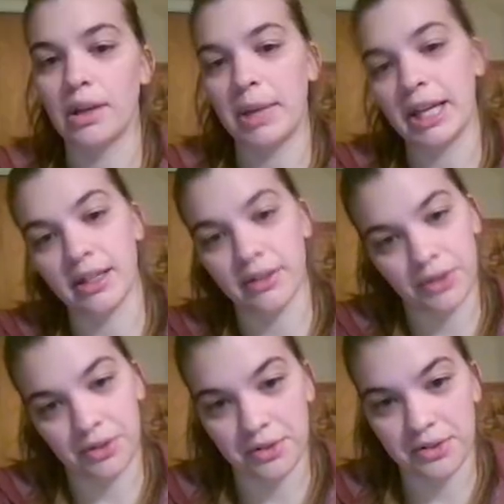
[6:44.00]
a pain
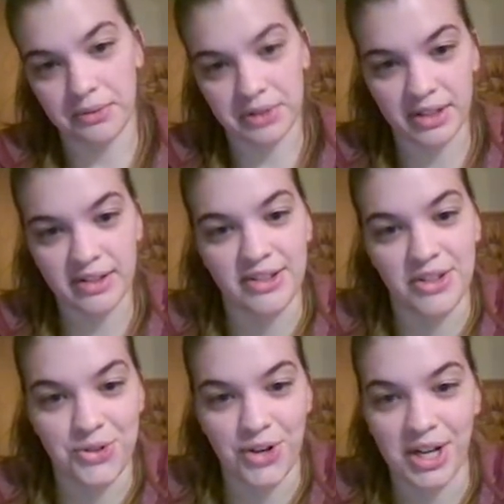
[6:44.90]
if you're using resistance
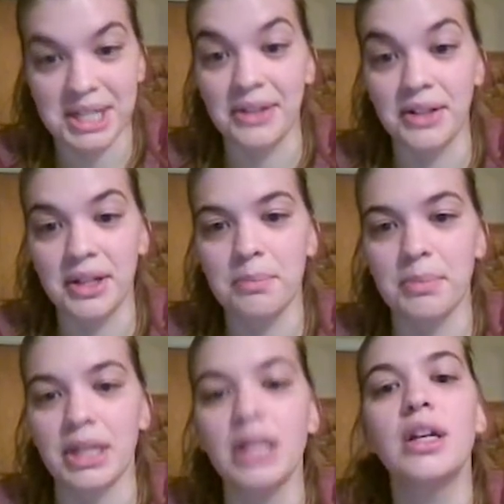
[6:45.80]
and trying to kill him,
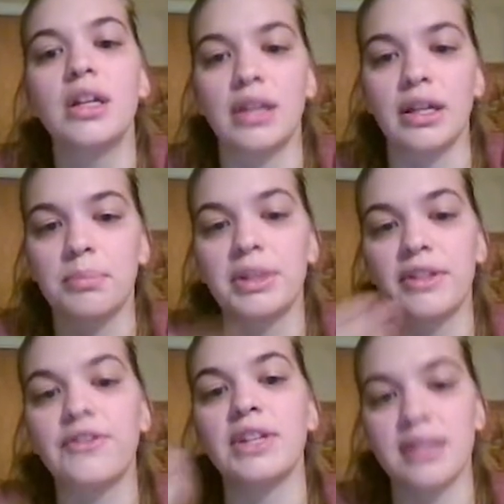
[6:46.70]
but that
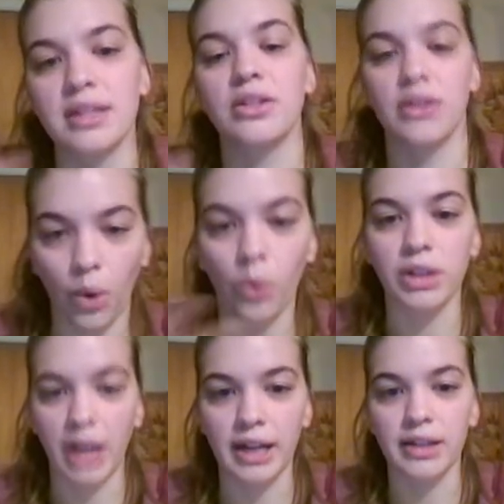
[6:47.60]
feeds into the
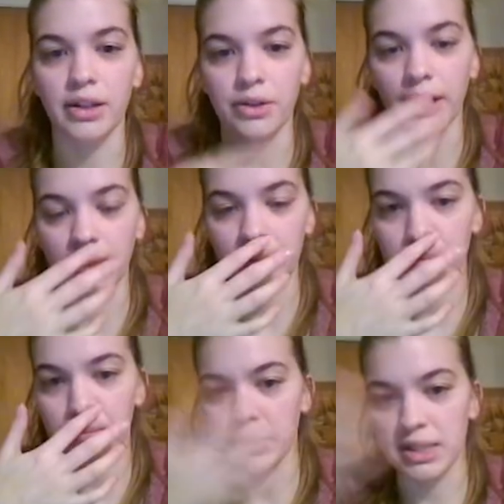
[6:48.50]
old Kylo that
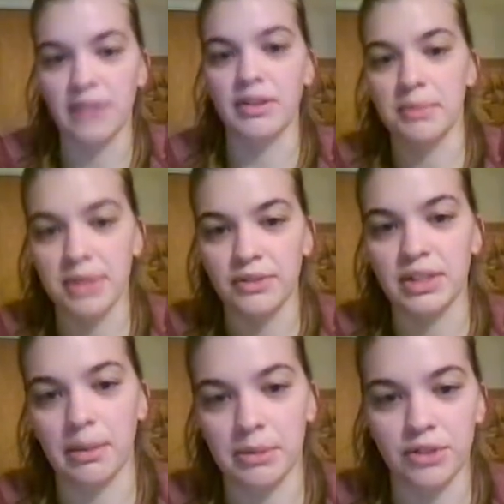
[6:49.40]
was giving himself
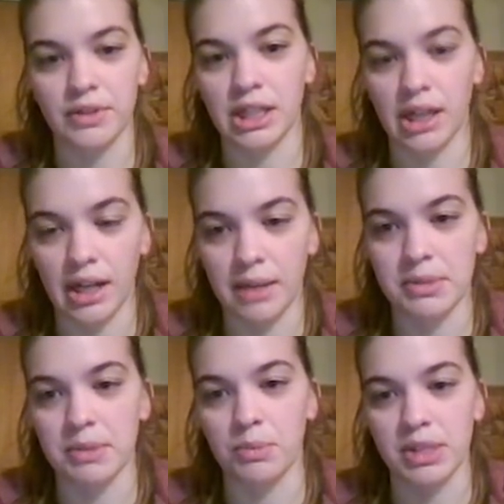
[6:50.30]
damage over
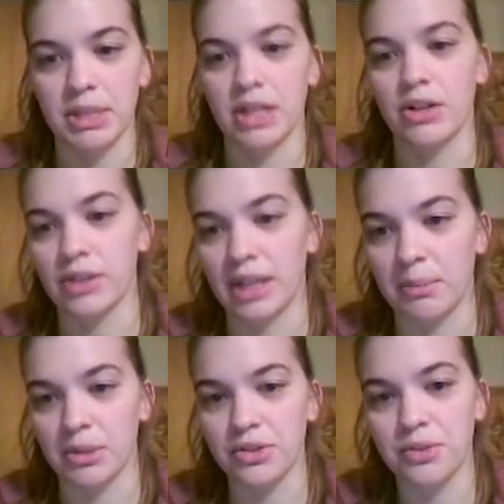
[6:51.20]
times and wasn't being hurt
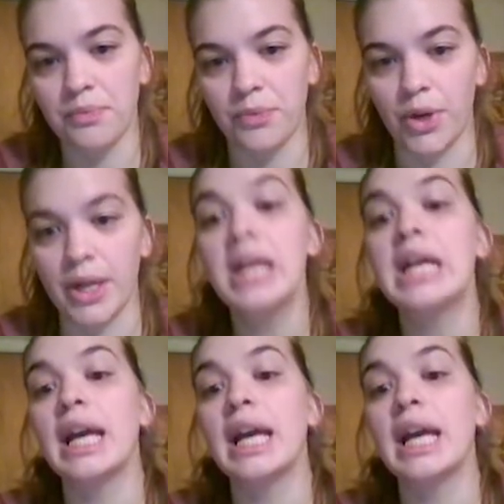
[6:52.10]
that much for it.